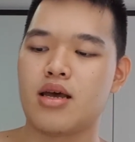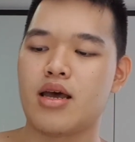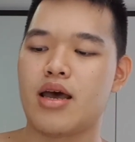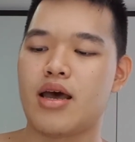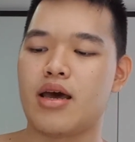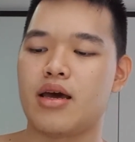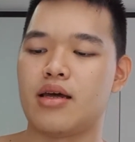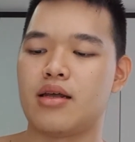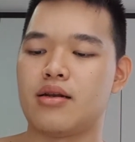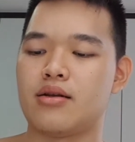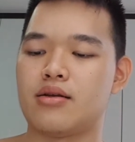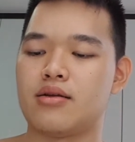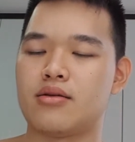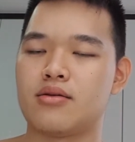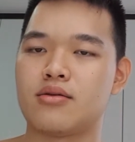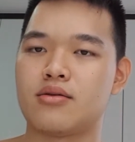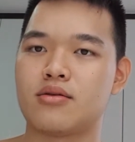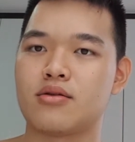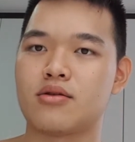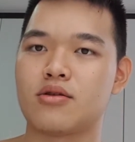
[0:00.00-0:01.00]
And
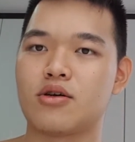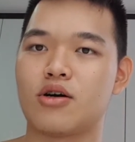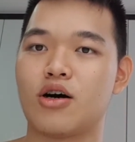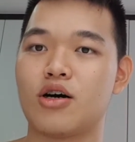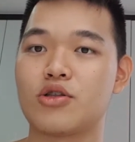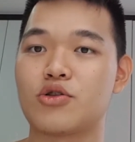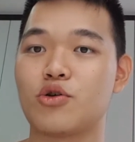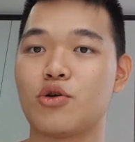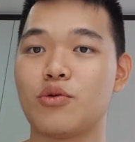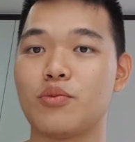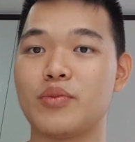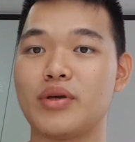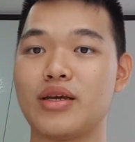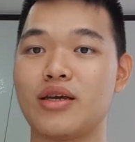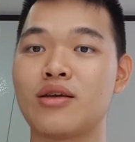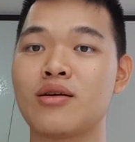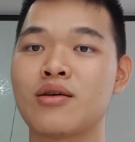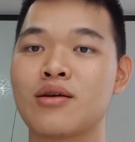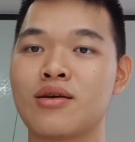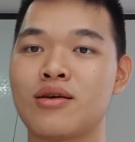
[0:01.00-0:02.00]
God told
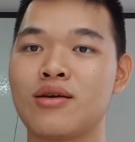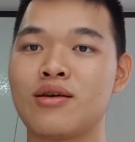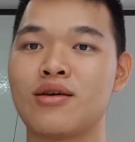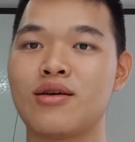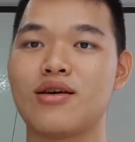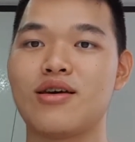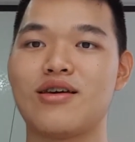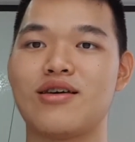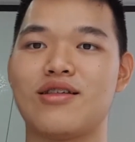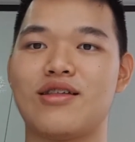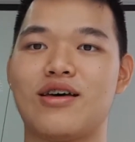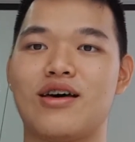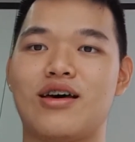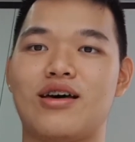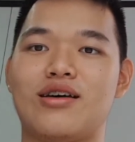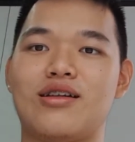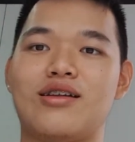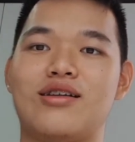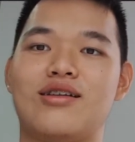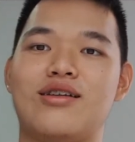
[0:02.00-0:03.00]
me that